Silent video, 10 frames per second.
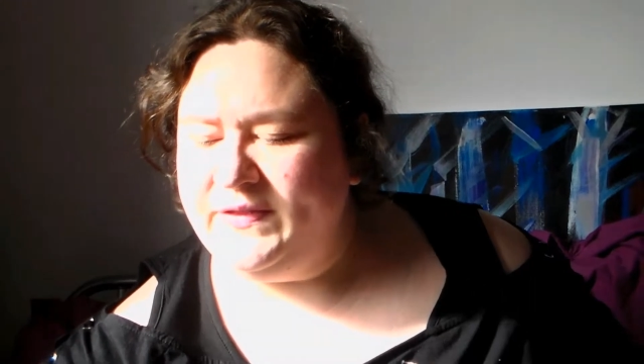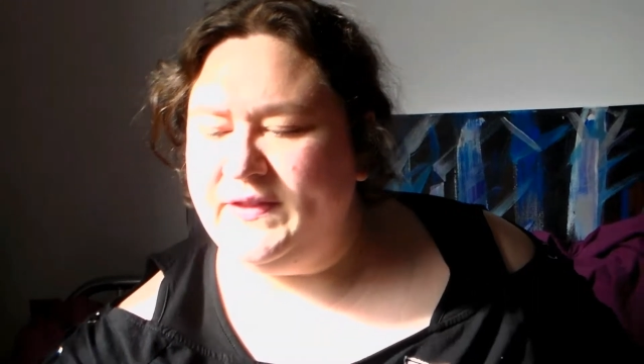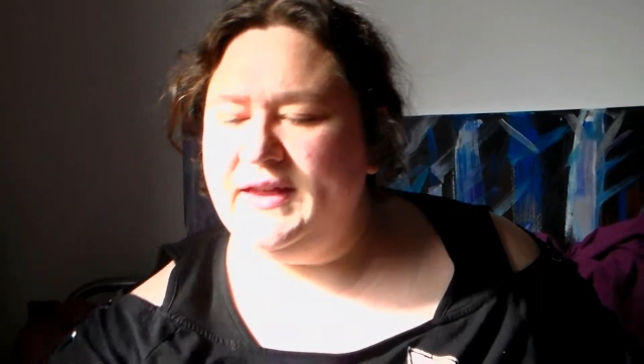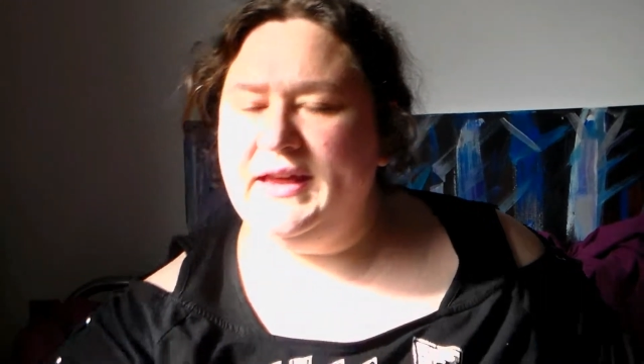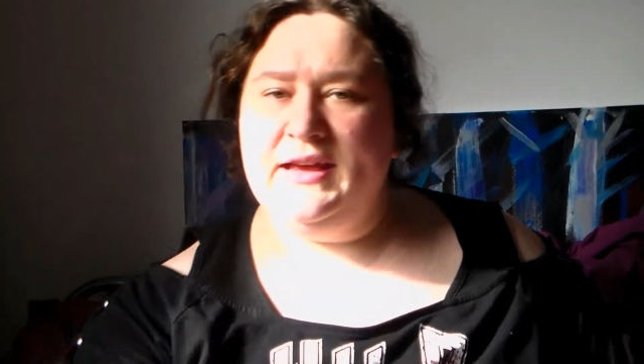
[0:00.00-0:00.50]
with
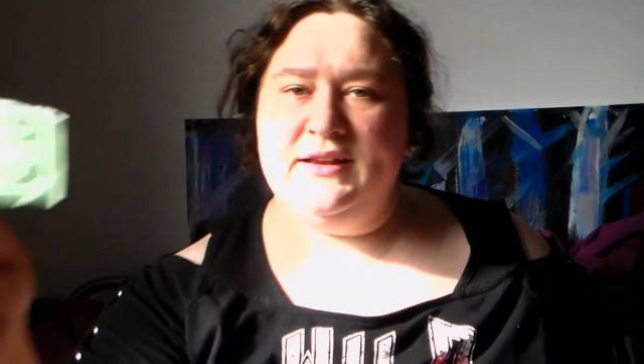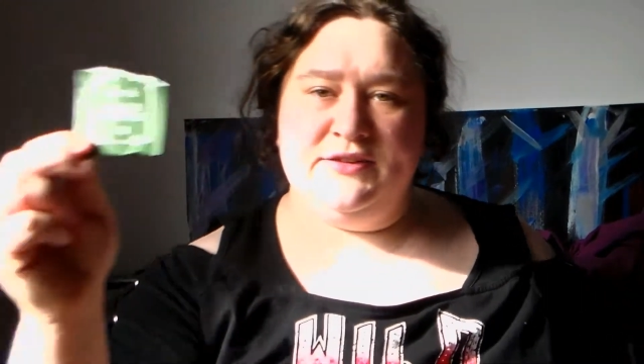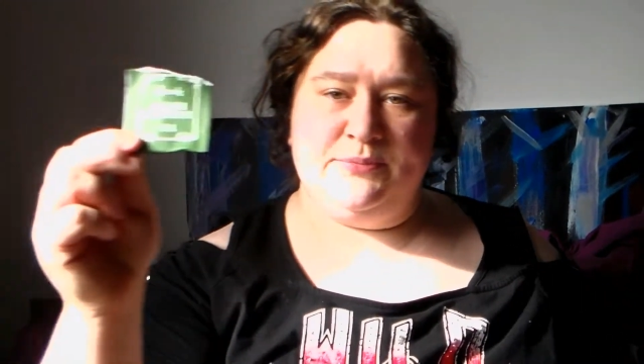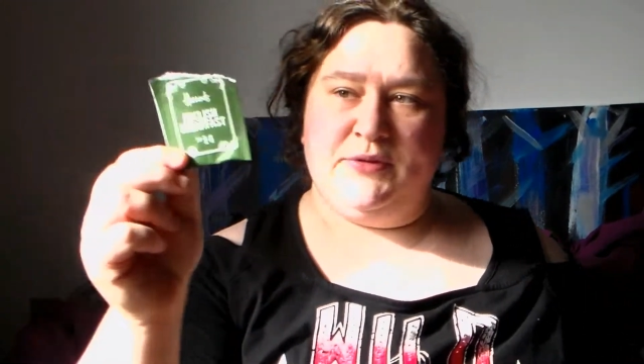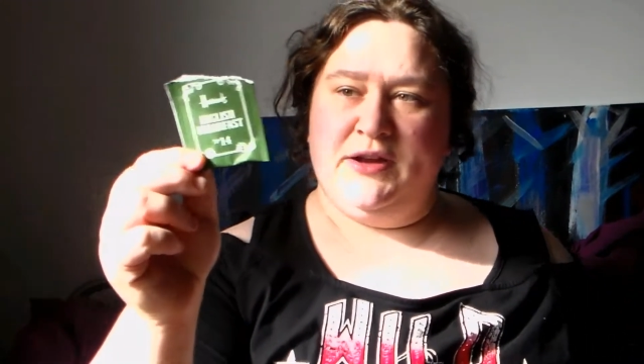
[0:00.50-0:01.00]
the
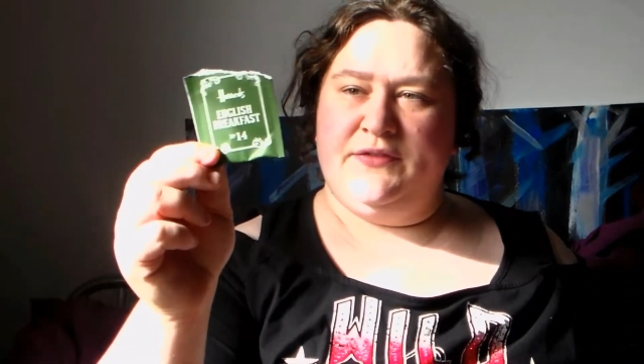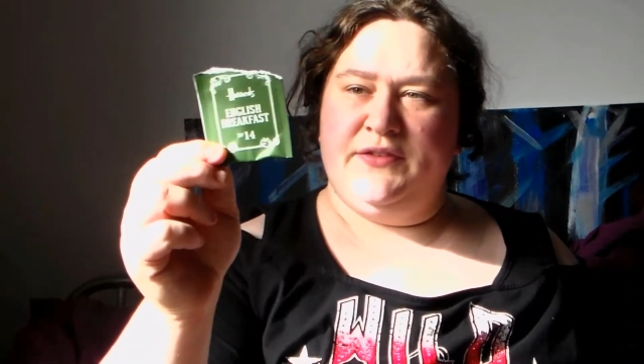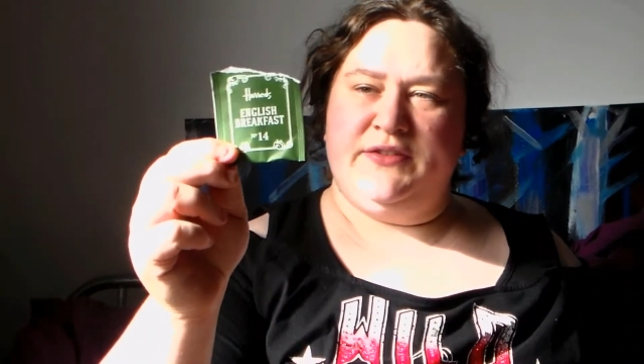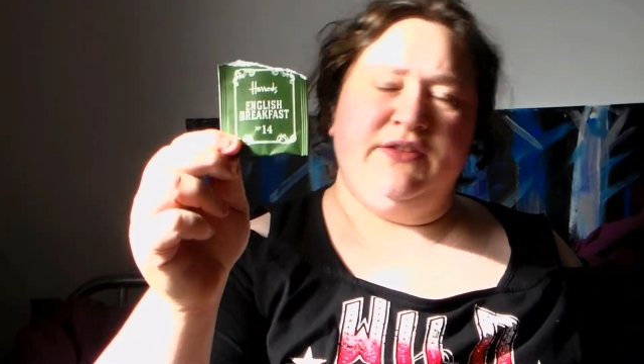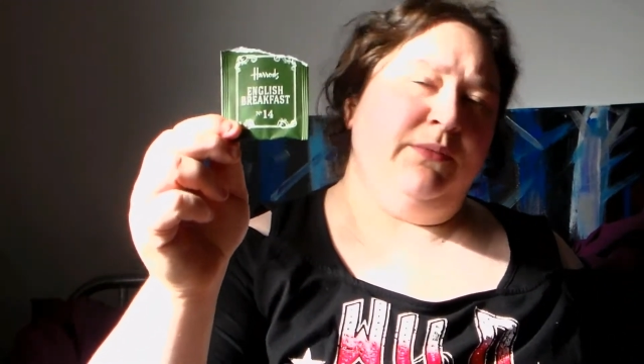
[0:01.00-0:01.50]
English
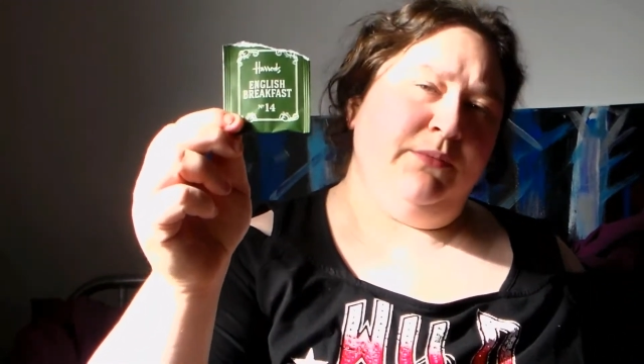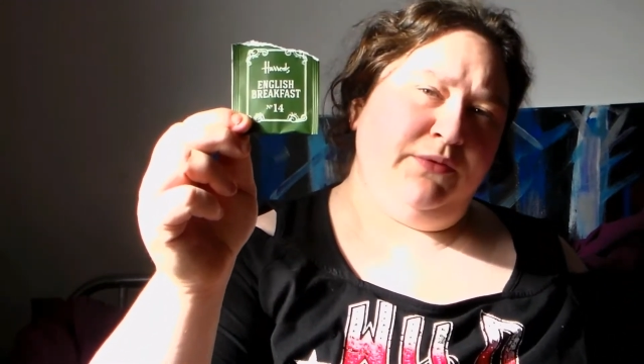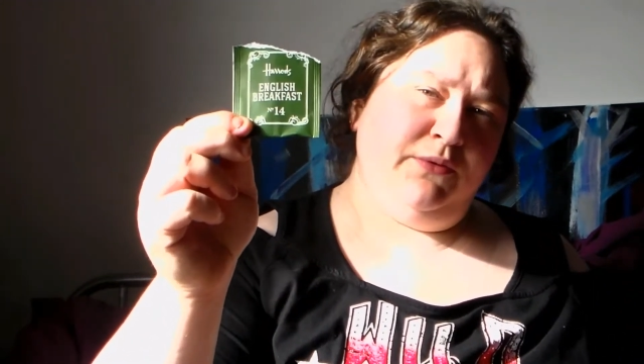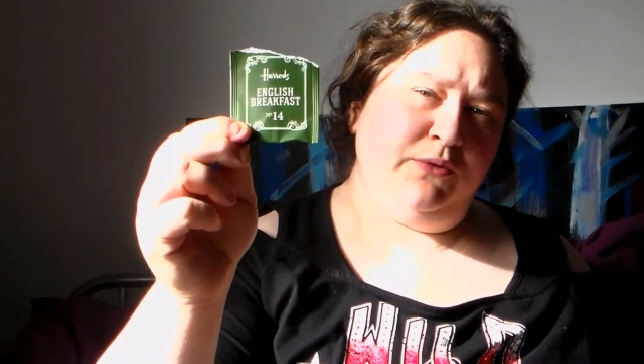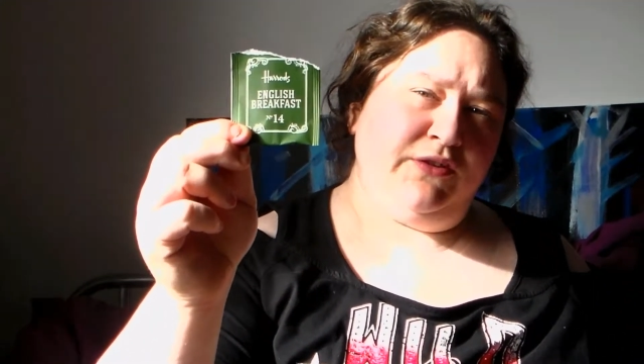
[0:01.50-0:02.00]
breakfast number
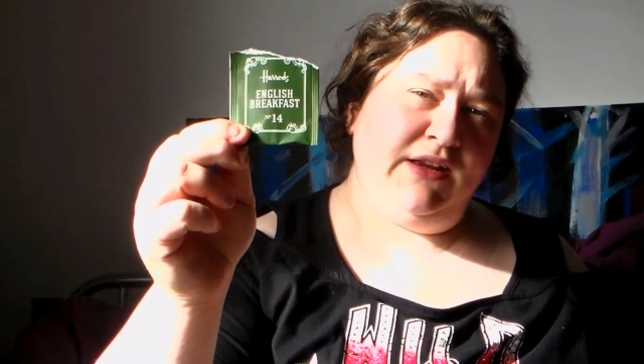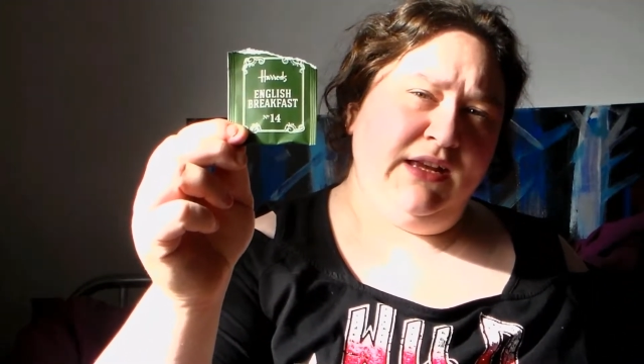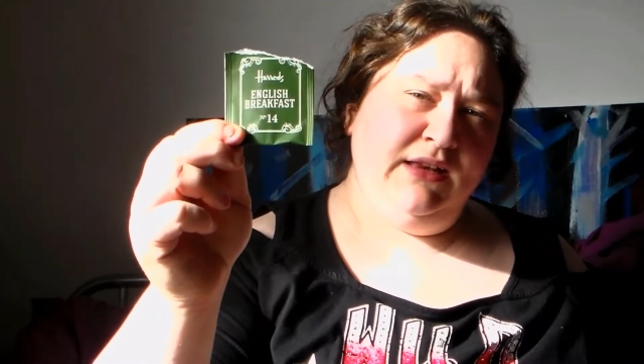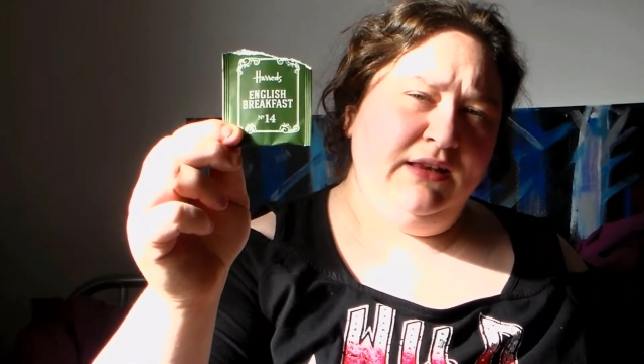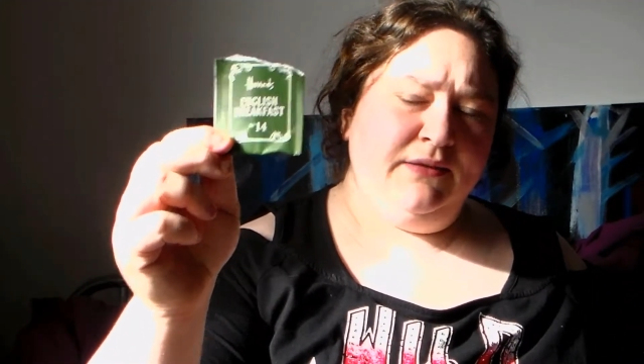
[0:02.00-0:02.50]

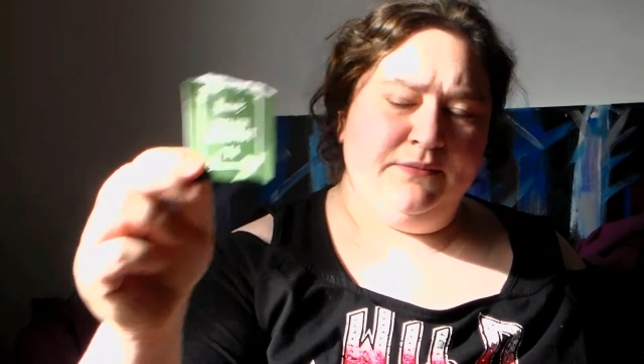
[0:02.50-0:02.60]
14.